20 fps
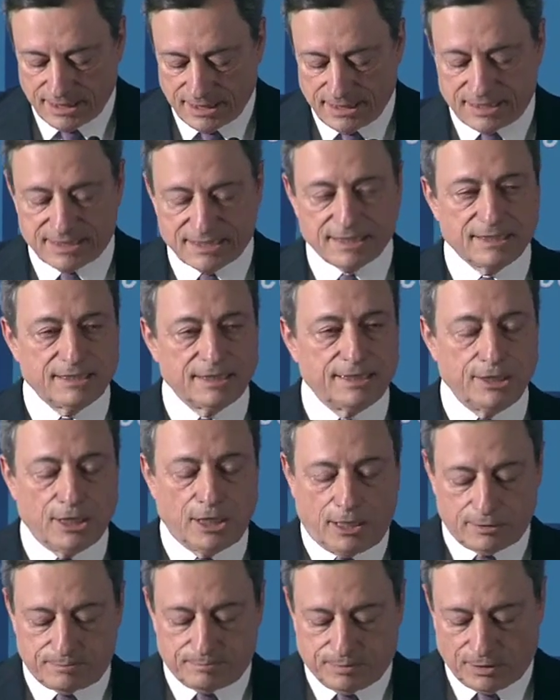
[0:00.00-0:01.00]
it's certainly
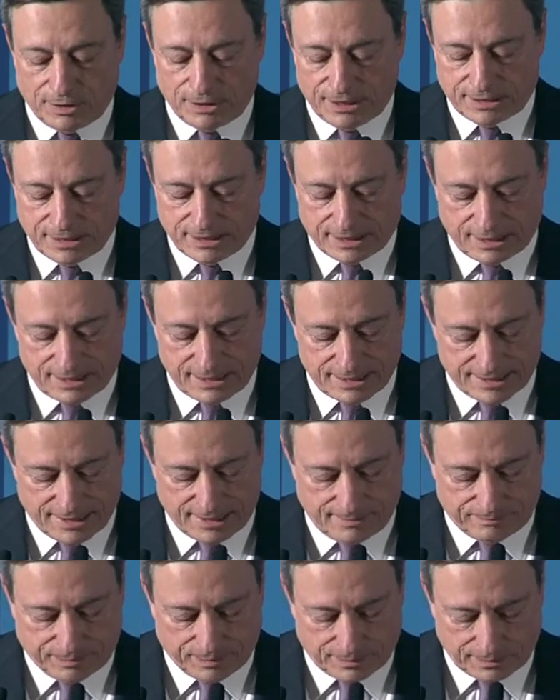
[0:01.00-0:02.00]
not politically
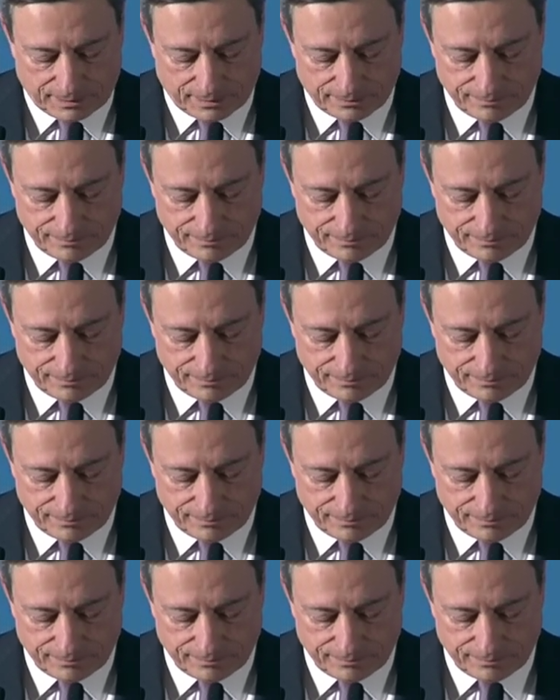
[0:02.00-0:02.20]
simple.